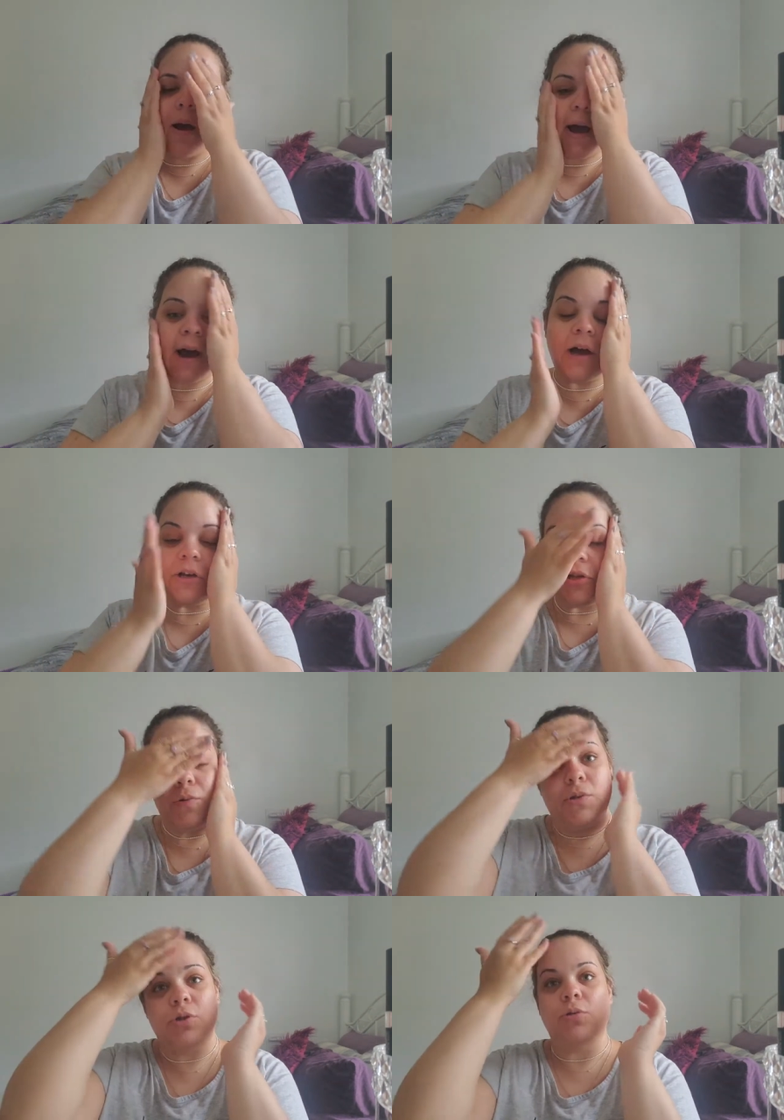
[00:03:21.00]
on
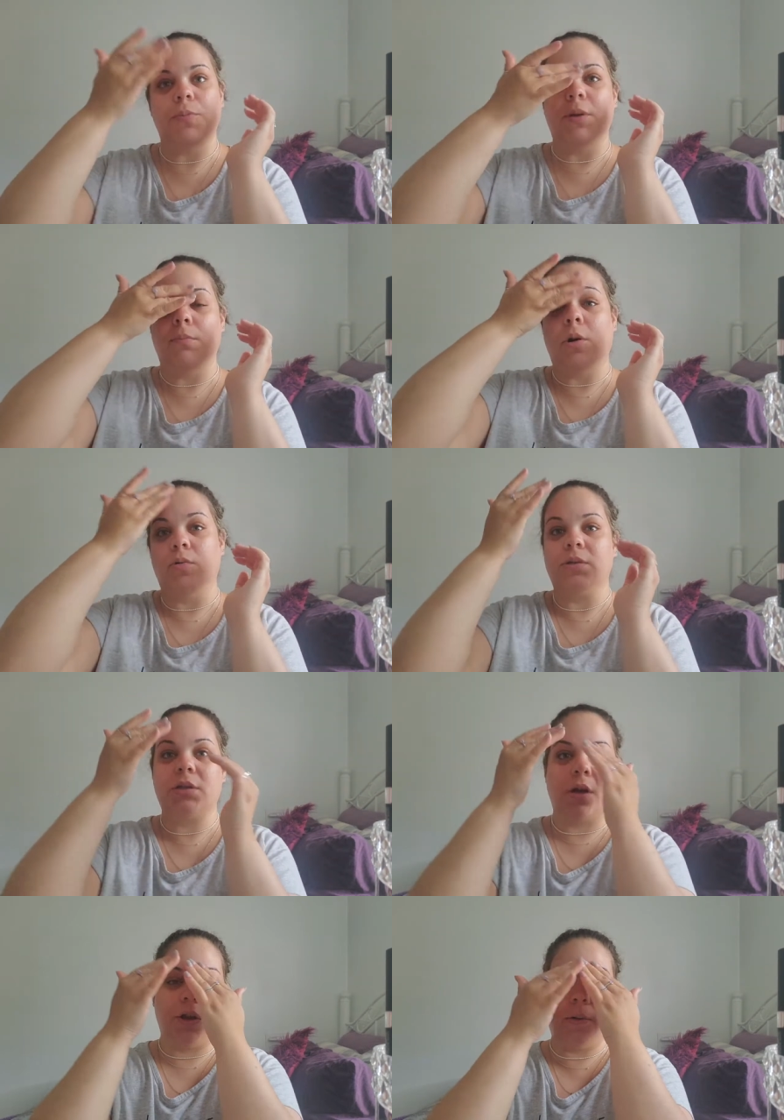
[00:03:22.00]
YouTube the most?
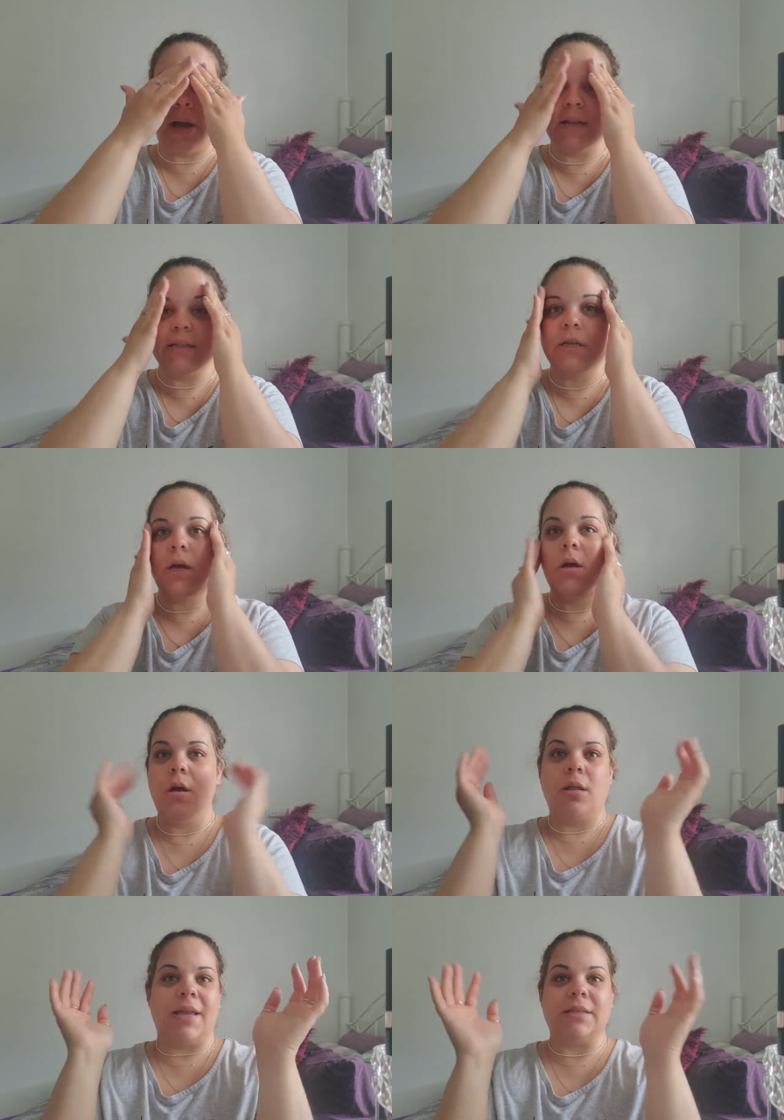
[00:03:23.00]
Are you guys,
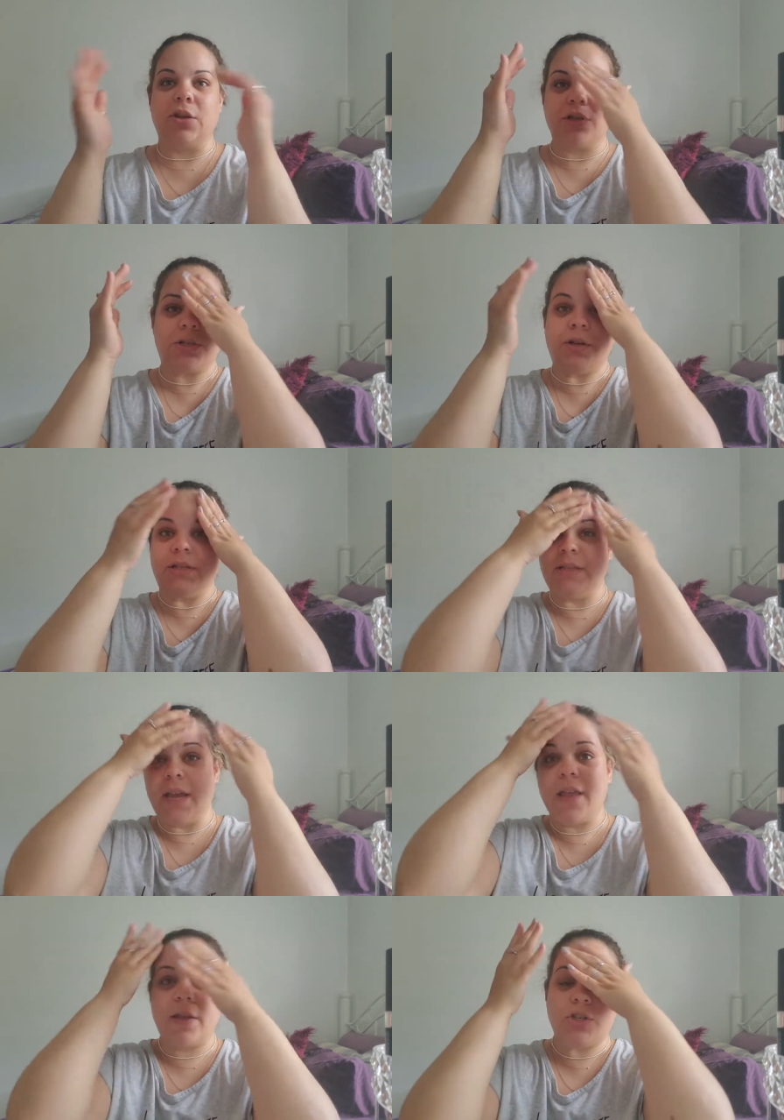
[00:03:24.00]
like, is there a certain
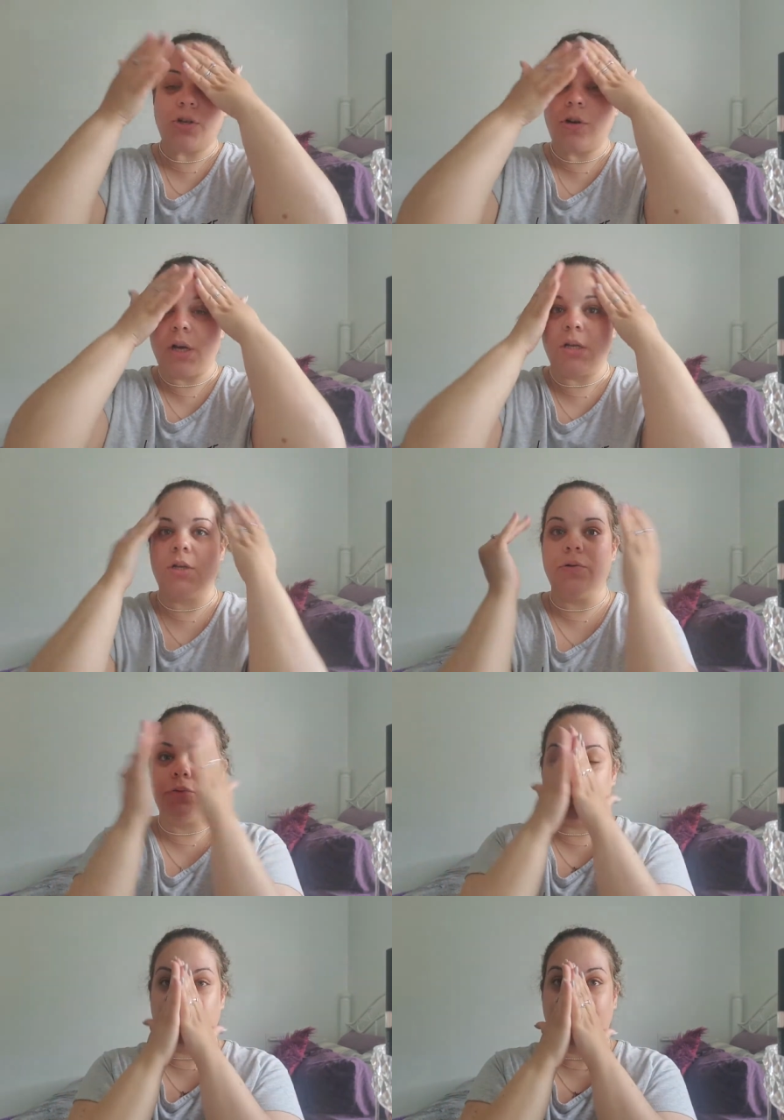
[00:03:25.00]
day that you're on
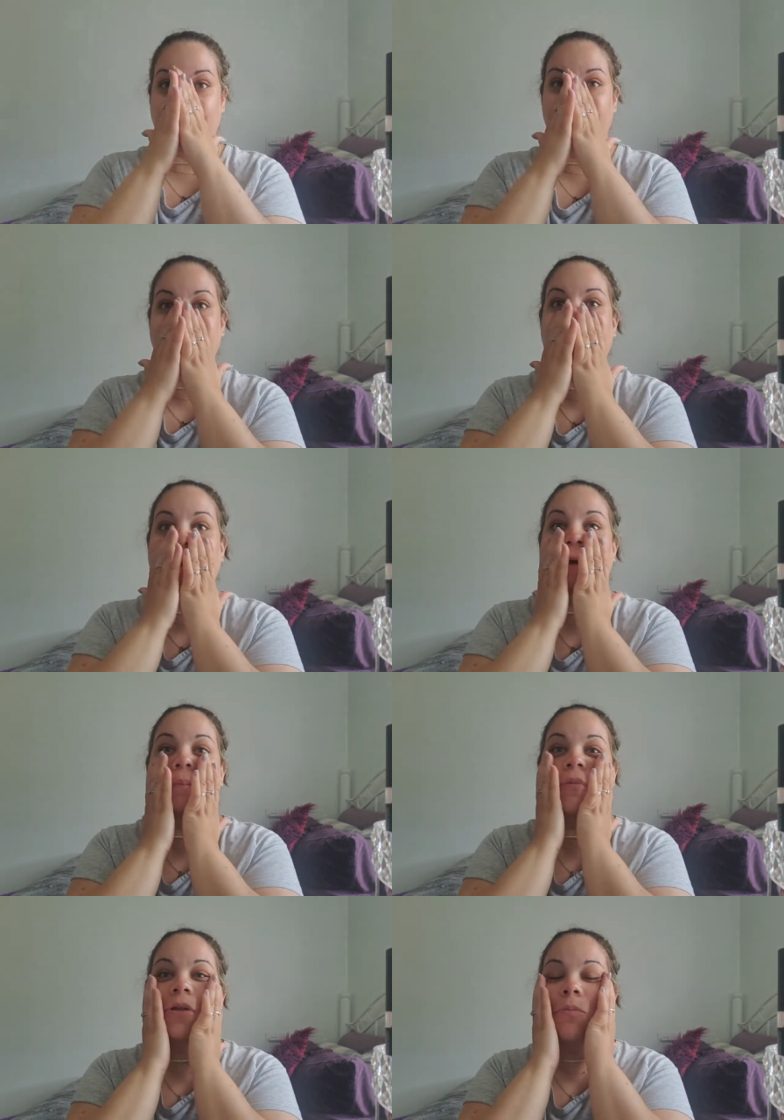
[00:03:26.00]
YouTube
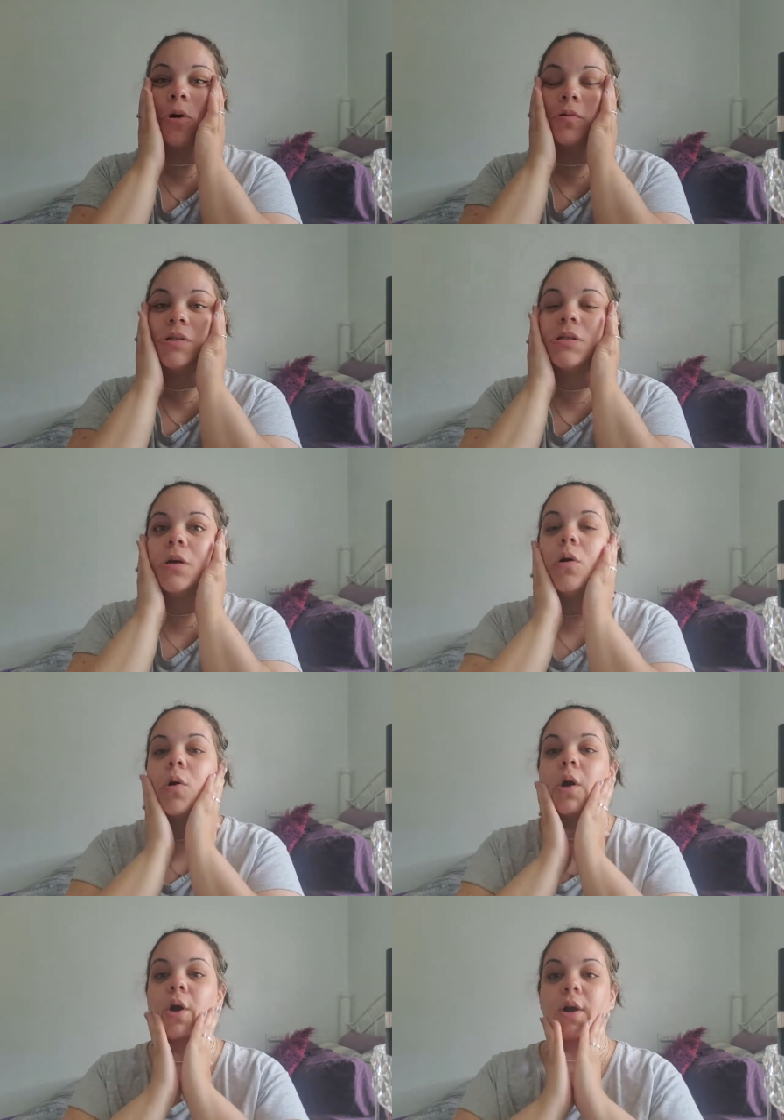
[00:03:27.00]
the most?
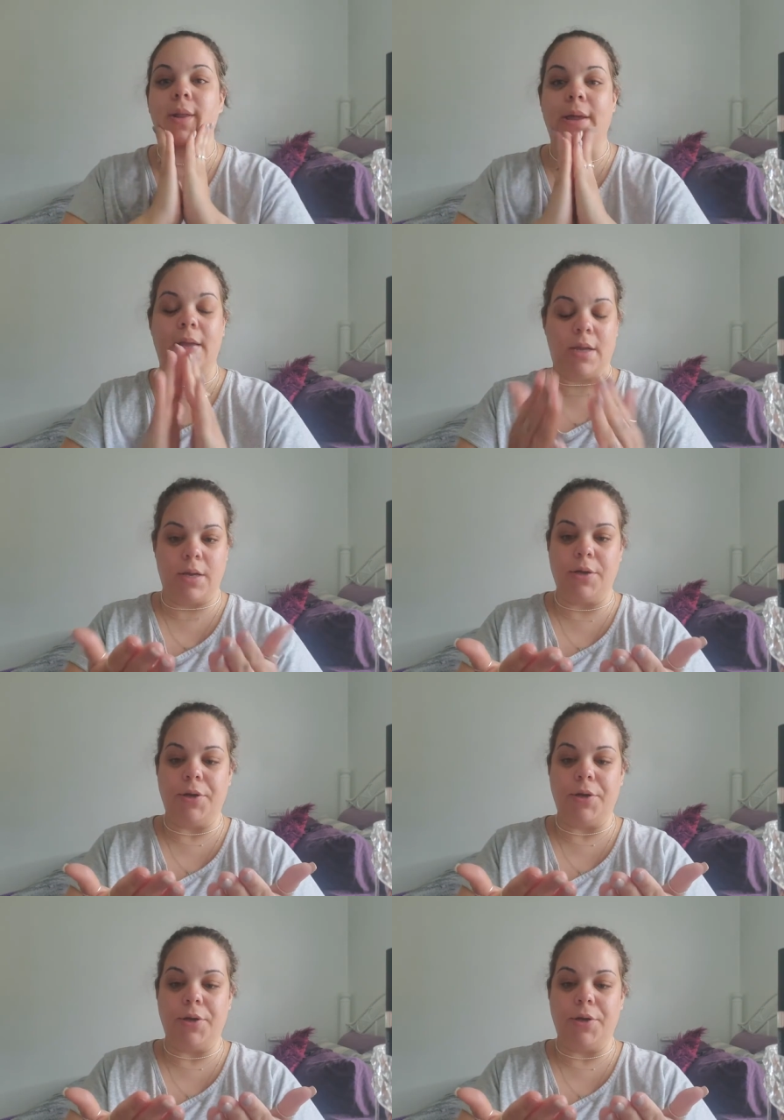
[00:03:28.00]
Or like